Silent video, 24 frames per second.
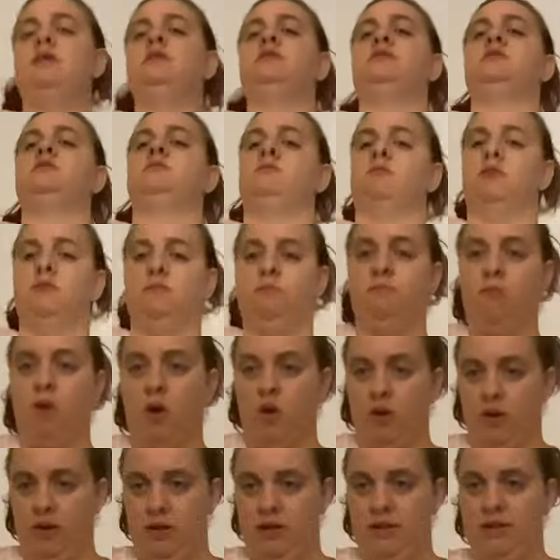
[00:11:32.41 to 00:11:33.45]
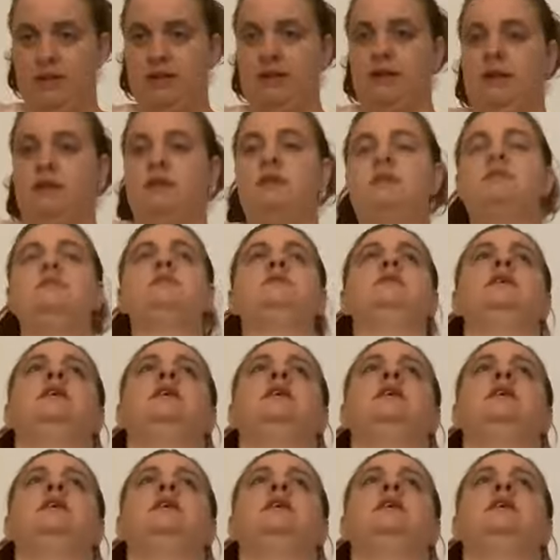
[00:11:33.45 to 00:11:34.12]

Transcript: some of the politics,